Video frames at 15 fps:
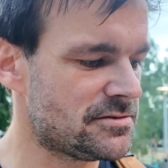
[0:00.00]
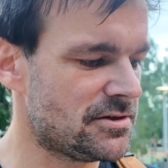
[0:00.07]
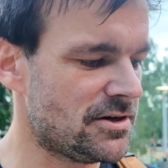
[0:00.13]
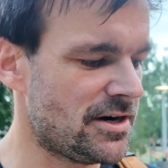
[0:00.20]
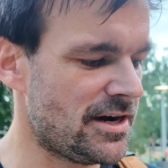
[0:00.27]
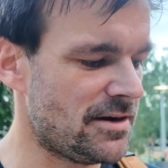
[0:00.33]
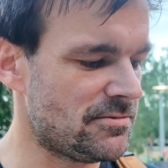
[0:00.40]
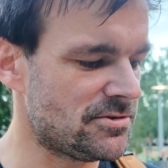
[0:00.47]
All
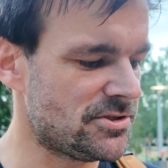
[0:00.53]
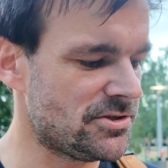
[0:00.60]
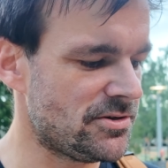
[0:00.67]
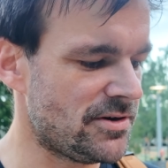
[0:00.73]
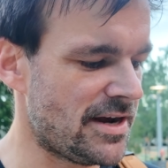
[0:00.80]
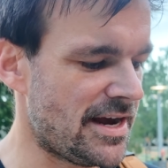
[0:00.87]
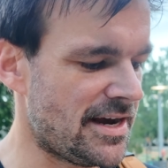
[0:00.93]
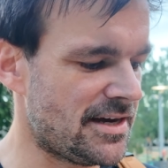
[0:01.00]
right, we'll
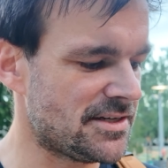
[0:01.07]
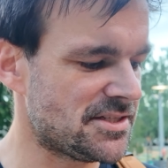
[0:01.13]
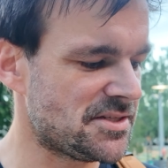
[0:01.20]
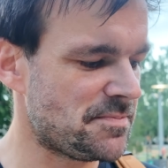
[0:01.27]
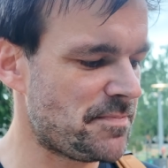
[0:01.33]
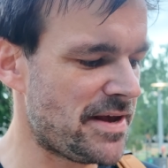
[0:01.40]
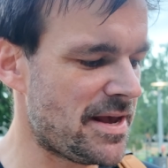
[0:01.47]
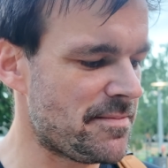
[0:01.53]
do our
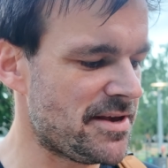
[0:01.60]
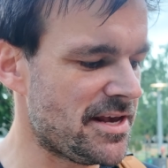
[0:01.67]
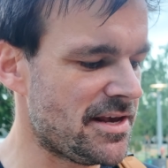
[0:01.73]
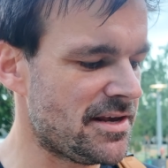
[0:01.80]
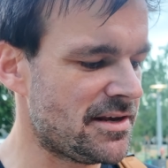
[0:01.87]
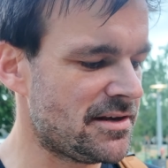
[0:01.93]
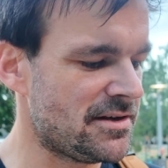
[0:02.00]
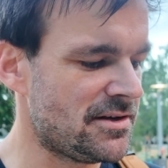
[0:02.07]

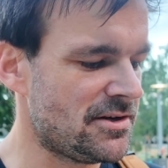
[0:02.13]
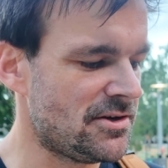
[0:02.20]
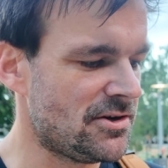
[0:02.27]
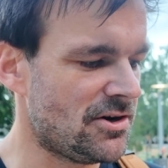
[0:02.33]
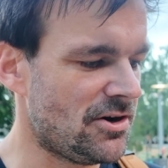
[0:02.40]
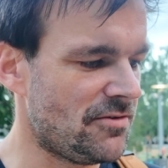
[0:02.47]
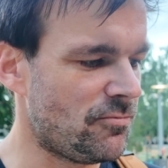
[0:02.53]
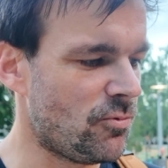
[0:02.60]
spammy
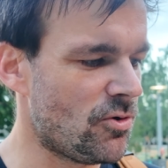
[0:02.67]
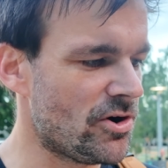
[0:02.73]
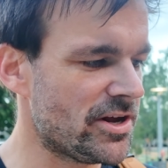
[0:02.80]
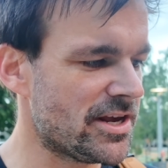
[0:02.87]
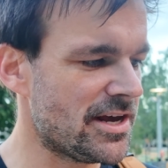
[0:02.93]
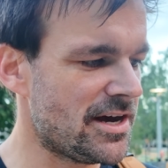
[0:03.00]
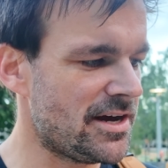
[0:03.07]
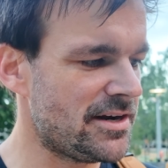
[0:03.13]
of Water
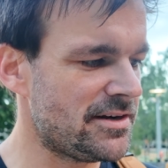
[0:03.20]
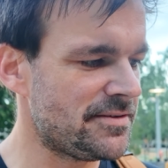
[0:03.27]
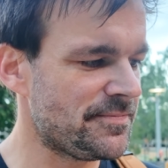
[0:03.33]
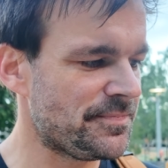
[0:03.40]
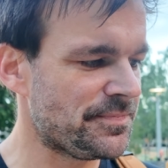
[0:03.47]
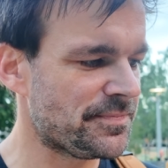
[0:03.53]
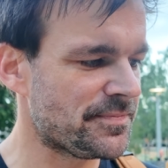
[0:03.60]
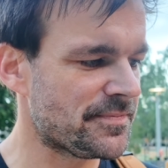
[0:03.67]
Gun.
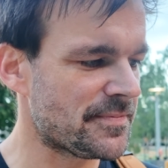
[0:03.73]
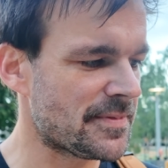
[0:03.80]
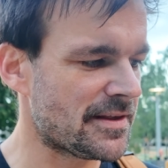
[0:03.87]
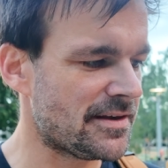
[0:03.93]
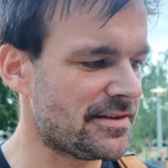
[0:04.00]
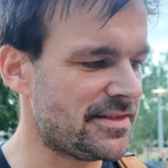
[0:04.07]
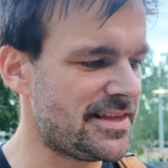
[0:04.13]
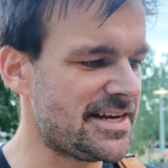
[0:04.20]

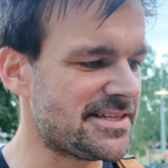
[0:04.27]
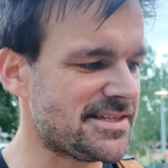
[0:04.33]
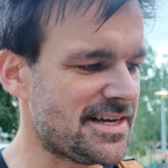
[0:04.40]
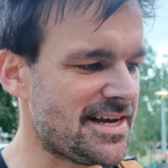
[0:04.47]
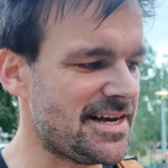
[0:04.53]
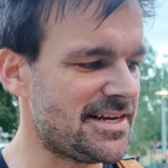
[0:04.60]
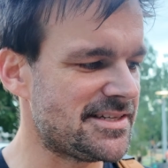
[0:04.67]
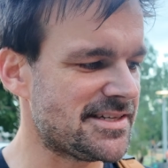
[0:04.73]
This
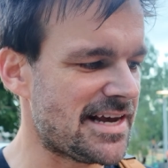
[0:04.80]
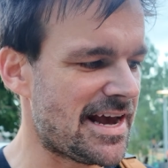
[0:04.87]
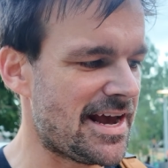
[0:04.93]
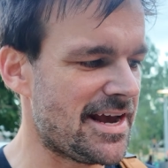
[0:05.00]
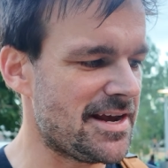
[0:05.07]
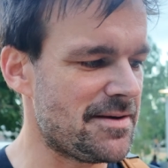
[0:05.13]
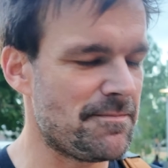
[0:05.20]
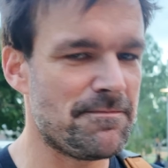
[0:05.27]
is a